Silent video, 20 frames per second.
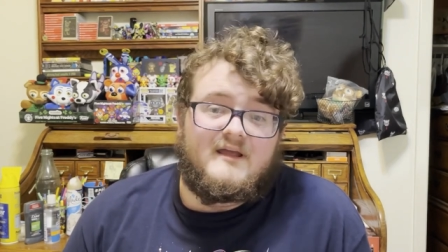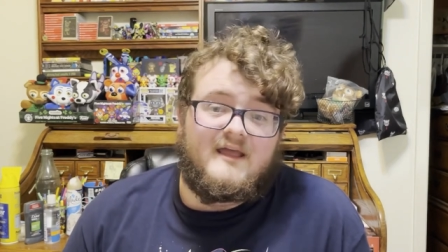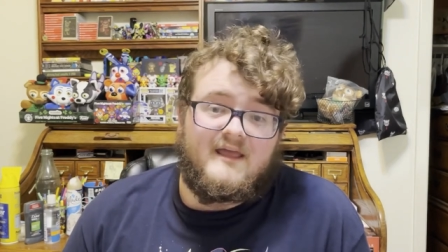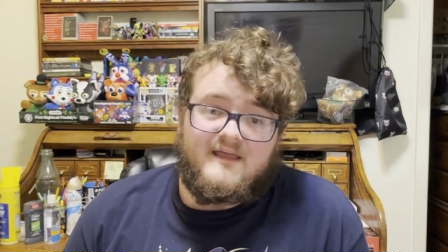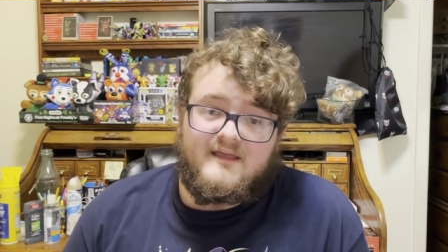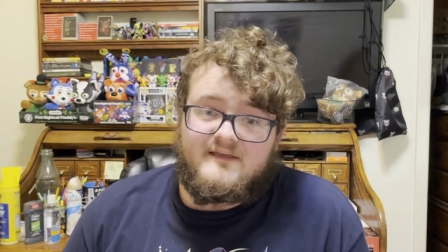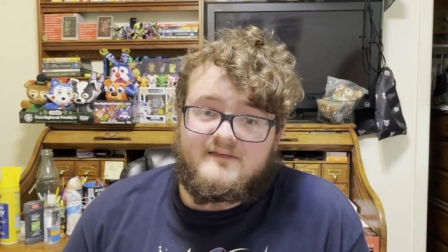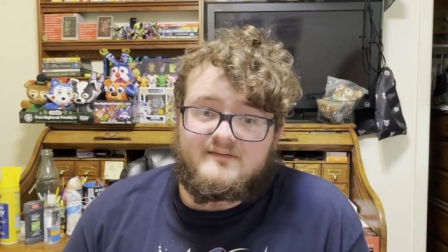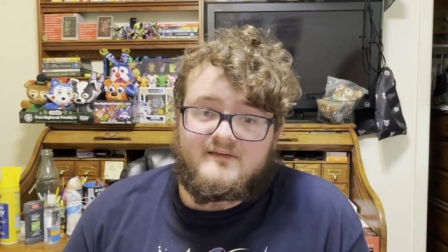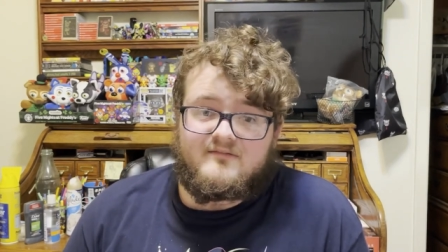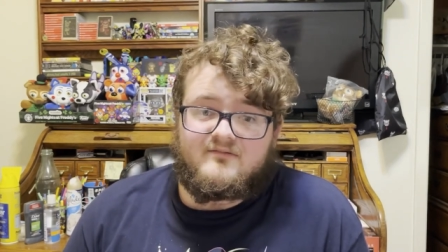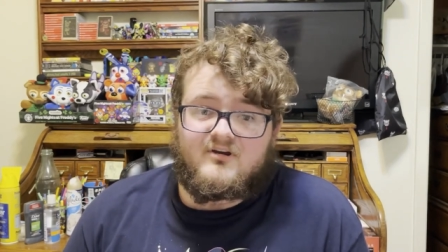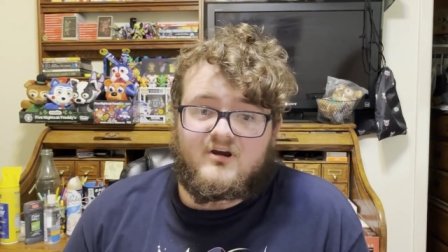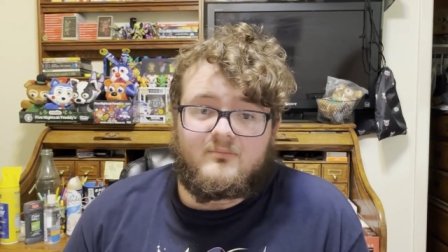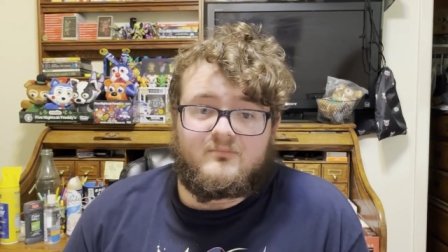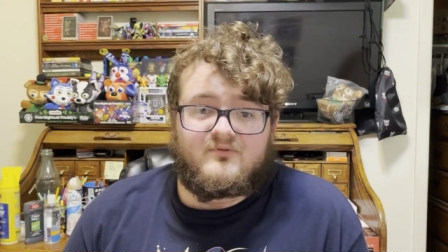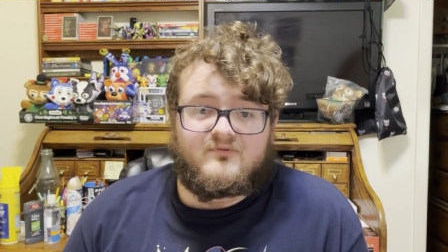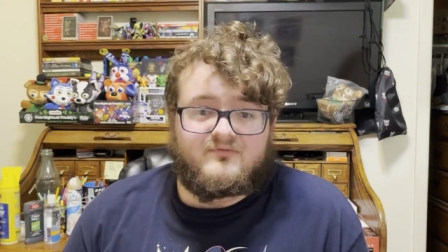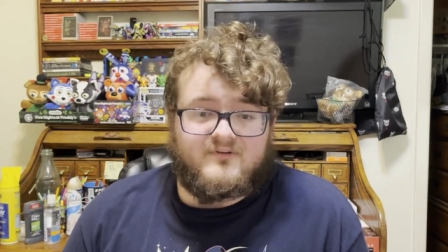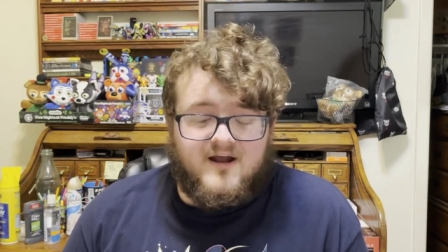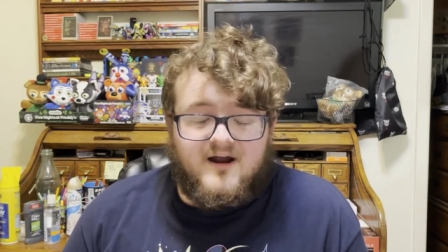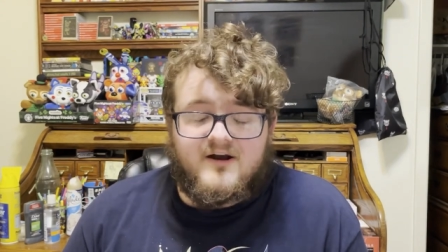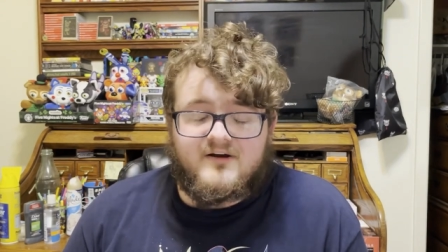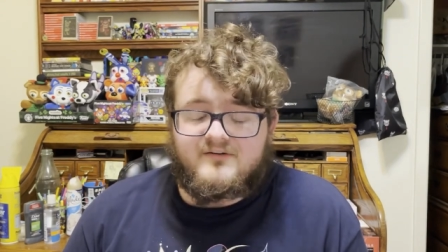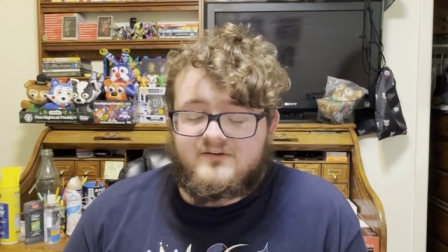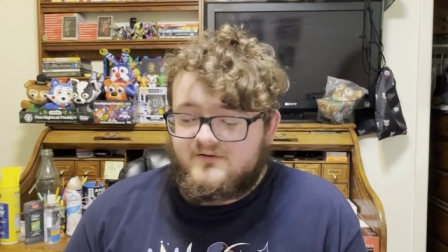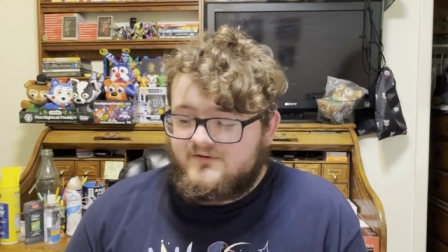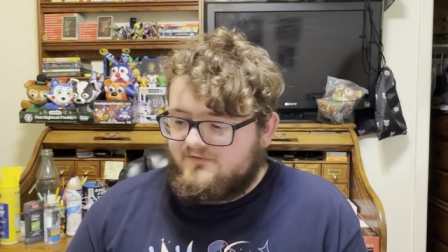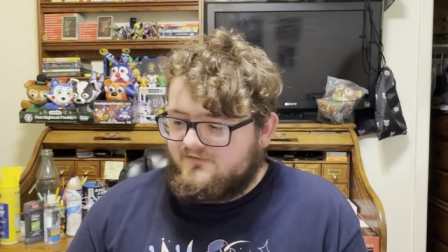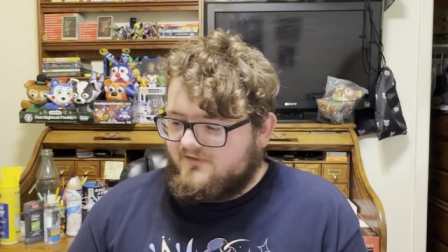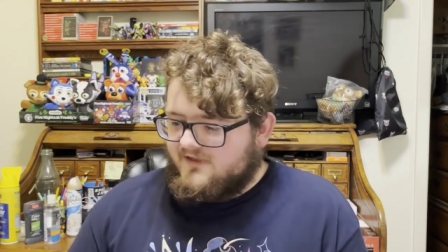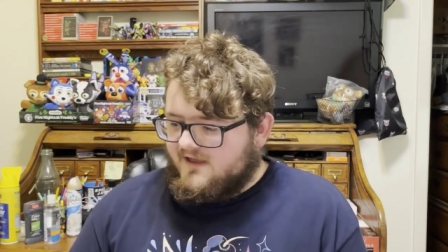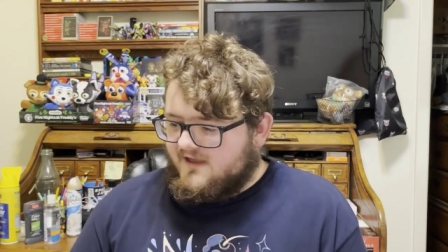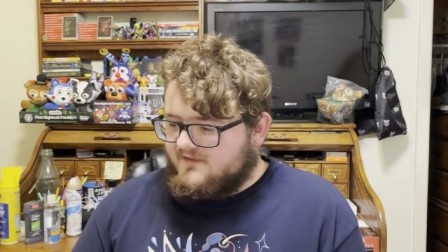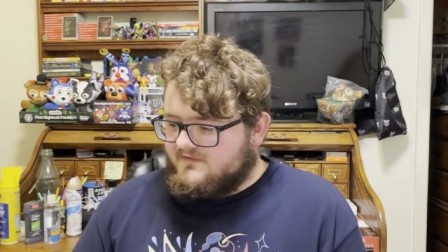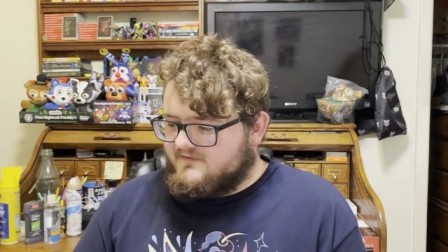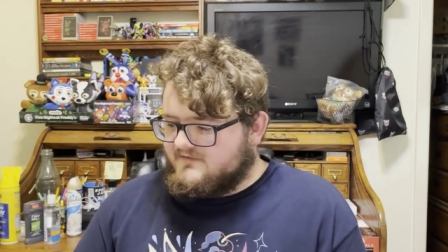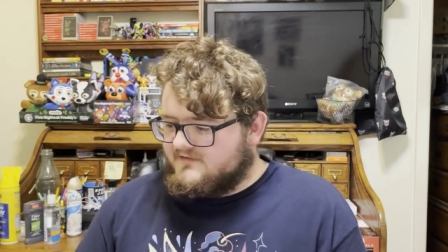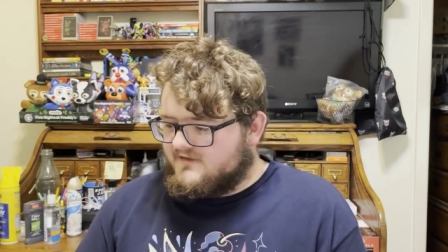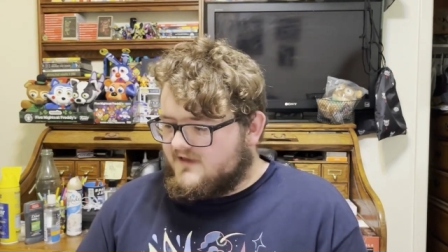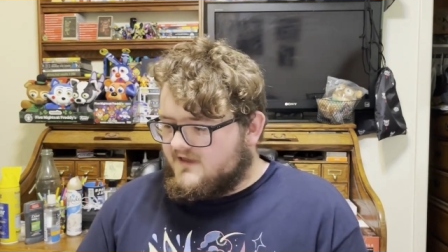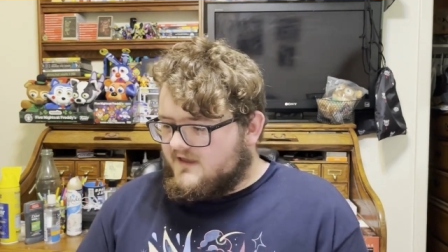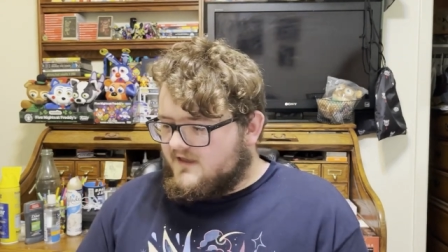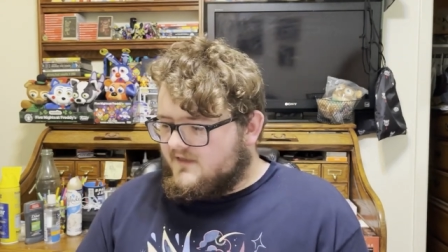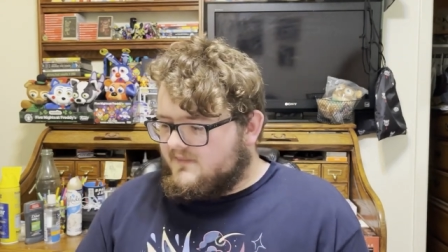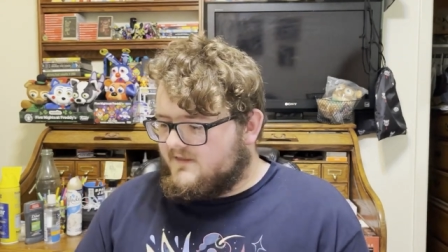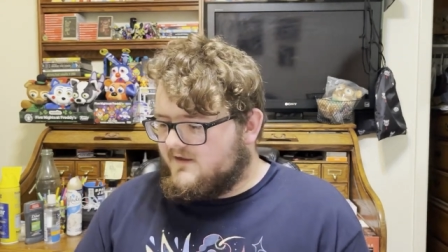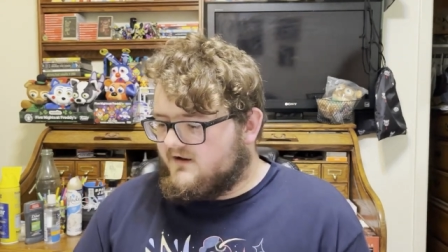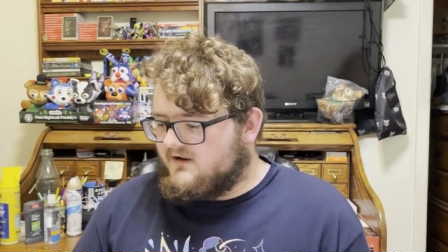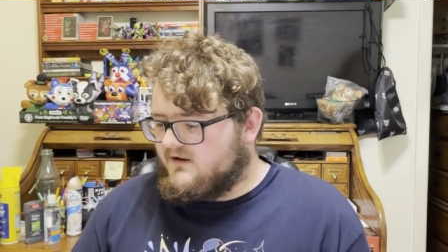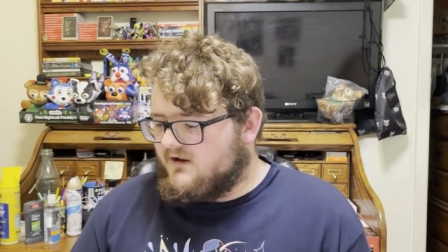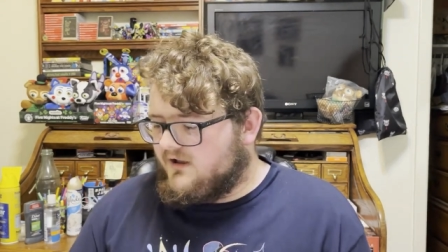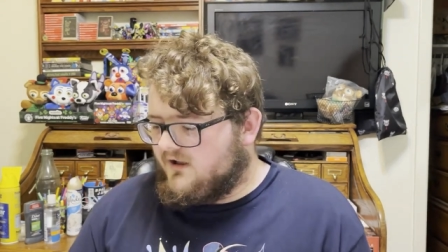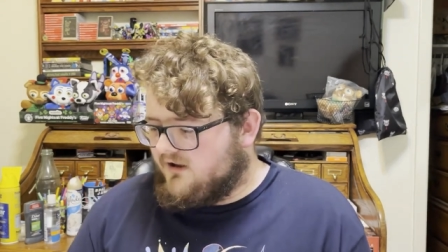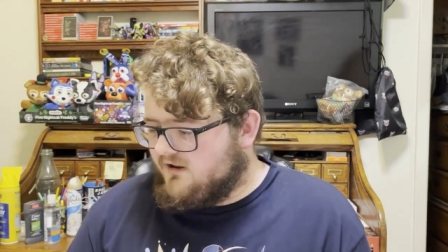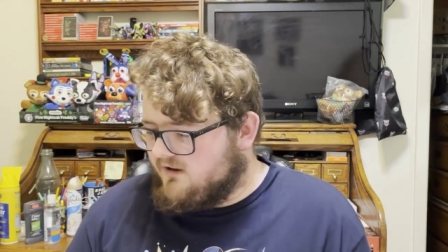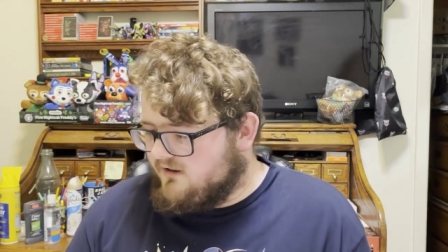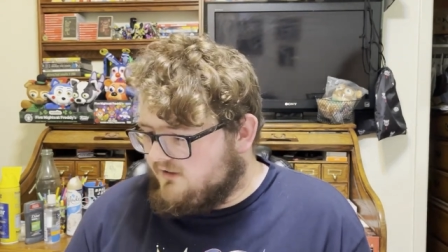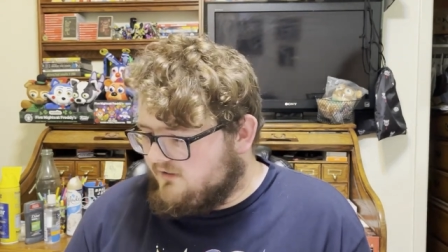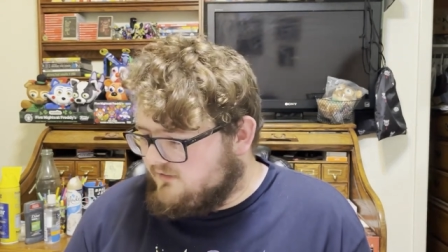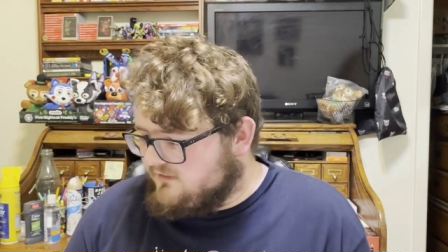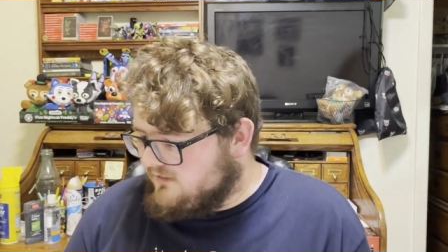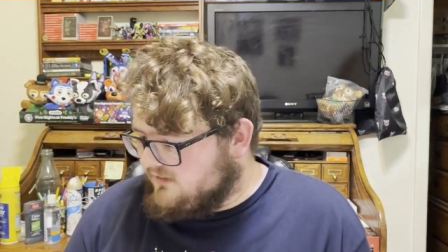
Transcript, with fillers: is in terms of character designs. There are,